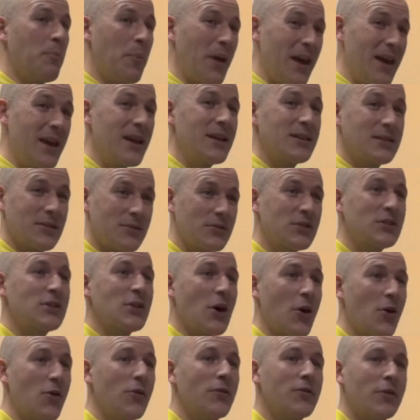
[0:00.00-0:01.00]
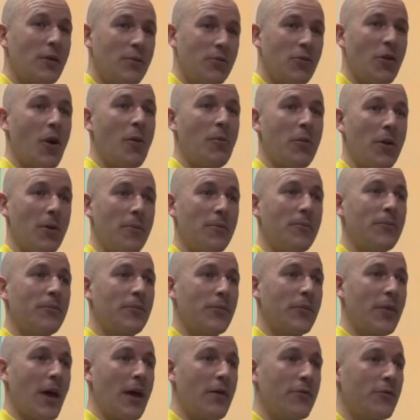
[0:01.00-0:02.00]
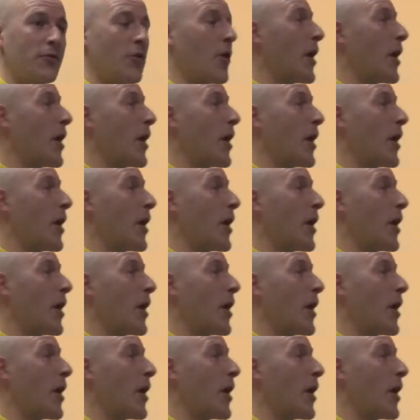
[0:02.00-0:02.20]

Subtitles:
Bees have solved a problem. They have